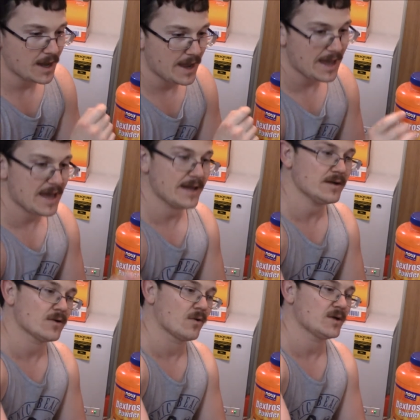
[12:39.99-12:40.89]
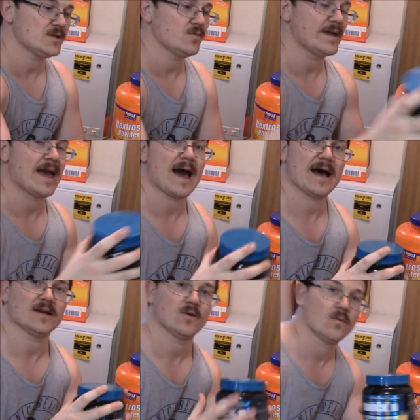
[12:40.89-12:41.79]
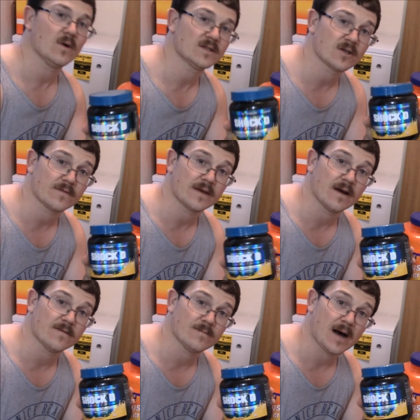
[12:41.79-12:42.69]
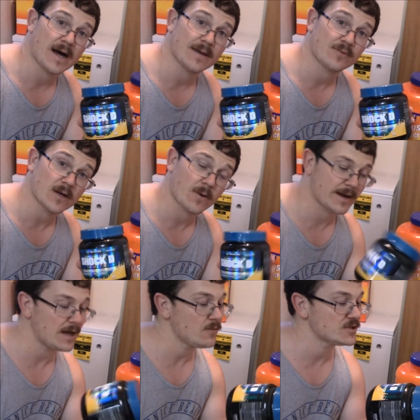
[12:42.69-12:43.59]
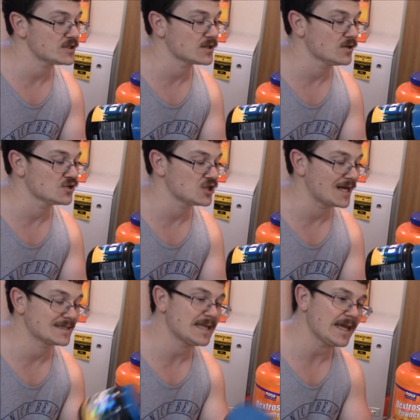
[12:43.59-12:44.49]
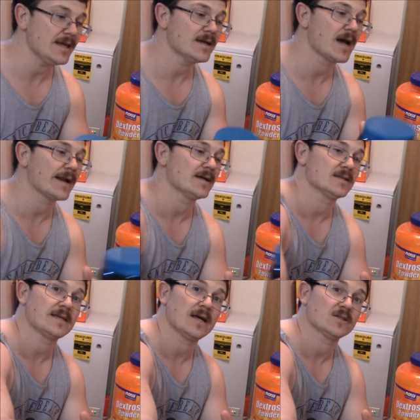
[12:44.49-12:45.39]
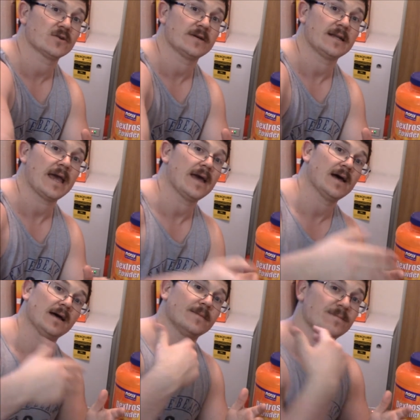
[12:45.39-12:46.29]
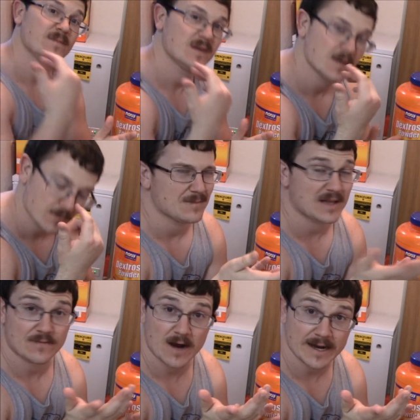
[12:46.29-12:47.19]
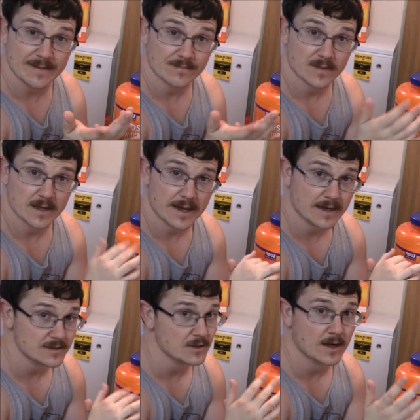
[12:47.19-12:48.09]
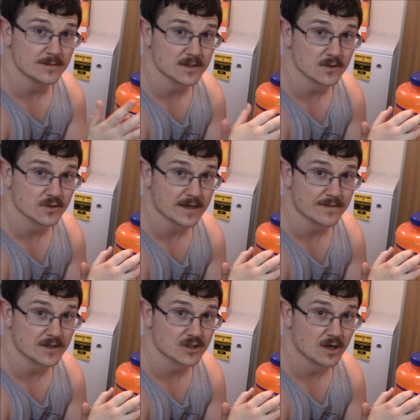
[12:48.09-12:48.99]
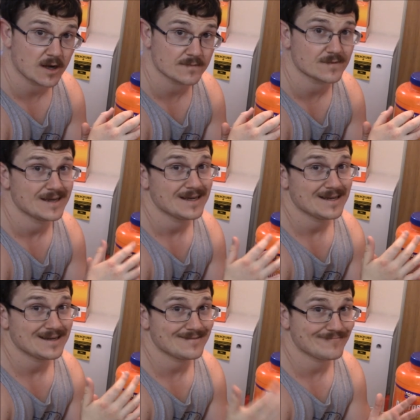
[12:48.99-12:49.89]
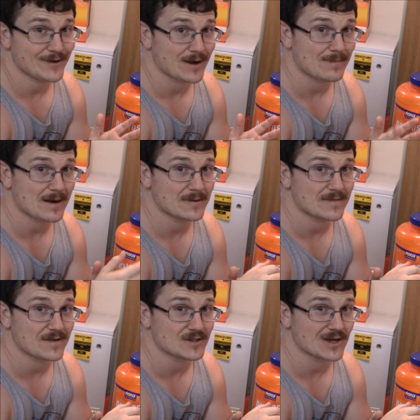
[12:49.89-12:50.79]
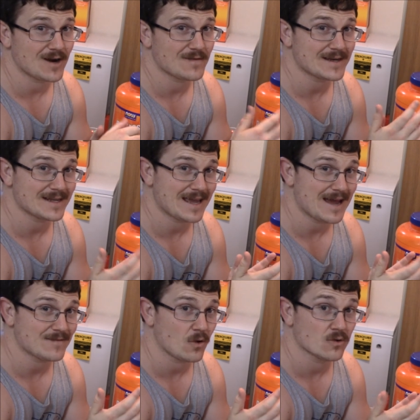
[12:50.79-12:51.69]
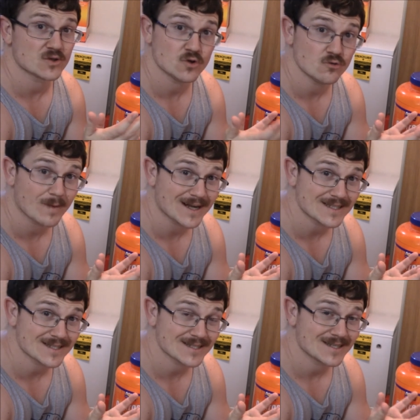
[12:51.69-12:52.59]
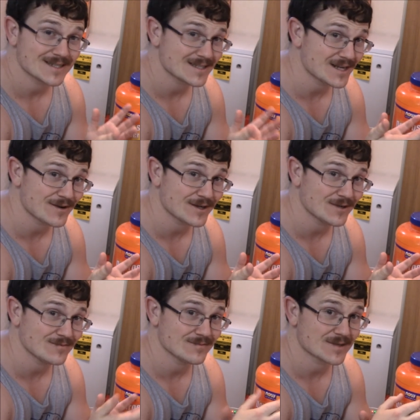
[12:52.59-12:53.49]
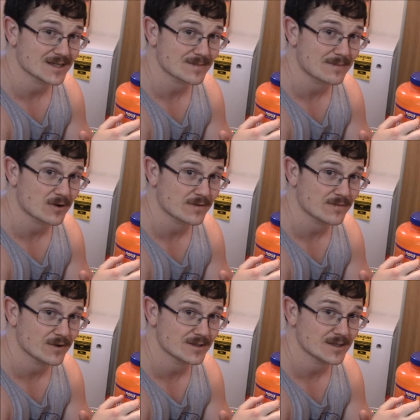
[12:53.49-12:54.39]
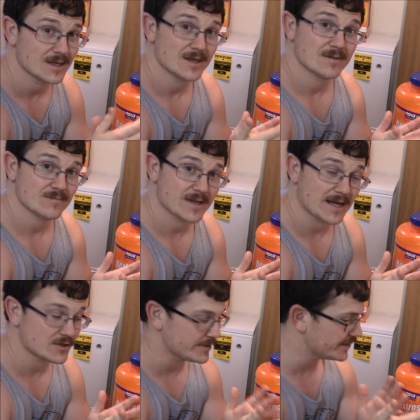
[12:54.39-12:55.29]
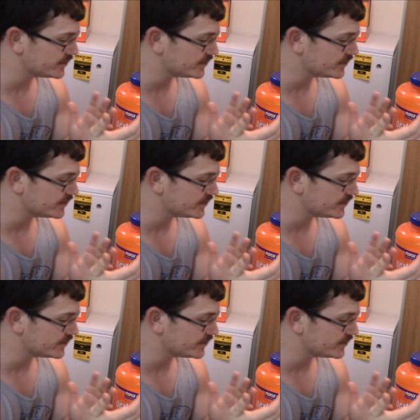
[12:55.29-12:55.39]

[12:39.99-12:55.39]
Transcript: And of course, we add one serving of my pre-workout, which is called Shock D. Got it on sale during uh, Black Friday, and you know I'm still trying to finish it off you know, I probably would have finished off. if I didn't have the whole two months scenario because my broken foot. You gotta do what you